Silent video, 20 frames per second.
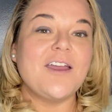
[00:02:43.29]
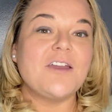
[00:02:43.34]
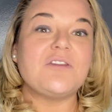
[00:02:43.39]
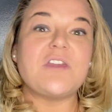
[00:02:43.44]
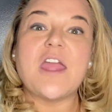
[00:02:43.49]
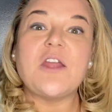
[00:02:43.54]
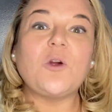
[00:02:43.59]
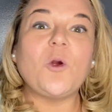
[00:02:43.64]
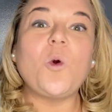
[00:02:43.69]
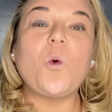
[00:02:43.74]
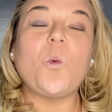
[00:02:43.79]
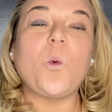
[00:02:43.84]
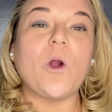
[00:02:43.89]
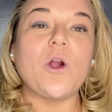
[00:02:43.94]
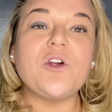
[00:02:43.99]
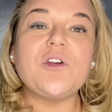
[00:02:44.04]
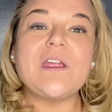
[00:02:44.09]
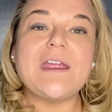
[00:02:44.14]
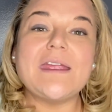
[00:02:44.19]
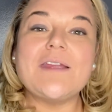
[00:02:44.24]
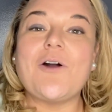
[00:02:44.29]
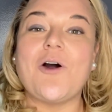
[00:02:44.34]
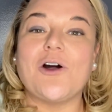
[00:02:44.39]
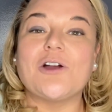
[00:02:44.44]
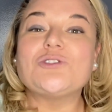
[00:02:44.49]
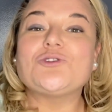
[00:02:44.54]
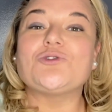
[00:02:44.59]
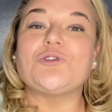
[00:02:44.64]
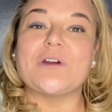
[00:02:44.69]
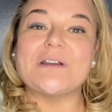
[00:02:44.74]
they are working
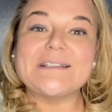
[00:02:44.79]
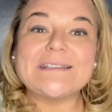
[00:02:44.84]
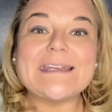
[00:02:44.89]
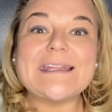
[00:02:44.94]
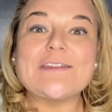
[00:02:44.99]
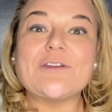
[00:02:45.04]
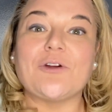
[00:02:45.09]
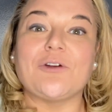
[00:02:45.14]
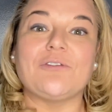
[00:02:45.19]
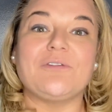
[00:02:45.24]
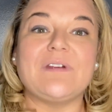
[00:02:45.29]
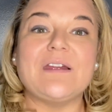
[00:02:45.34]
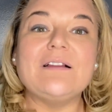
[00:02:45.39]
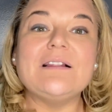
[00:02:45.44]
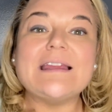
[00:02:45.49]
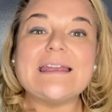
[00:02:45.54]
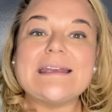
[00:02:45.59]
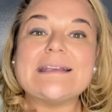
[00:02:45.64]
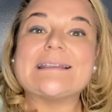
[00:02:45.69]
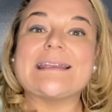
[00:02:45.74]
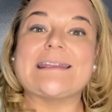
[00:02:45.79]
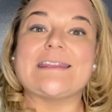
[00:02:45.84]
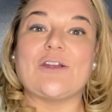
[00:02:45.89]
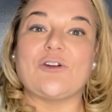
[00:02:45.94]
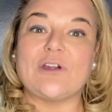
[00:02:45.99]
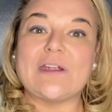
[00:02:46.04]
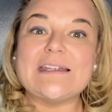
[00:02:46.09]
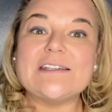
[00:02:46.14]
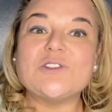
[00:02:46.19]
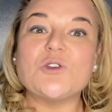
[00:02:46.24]
on trusting their feelings and
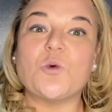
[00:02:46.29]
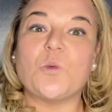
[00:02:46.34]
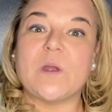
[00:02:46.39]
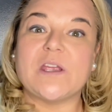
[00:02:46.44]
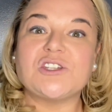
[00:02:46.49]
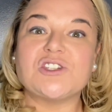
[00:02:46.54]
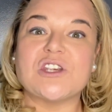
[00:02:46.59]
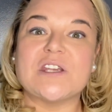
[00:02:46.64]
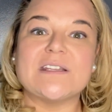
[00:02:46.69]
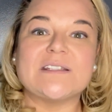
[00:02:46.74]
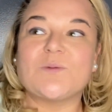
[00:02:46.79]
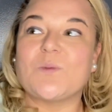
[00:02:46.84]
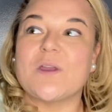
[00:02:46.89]
their intuitions,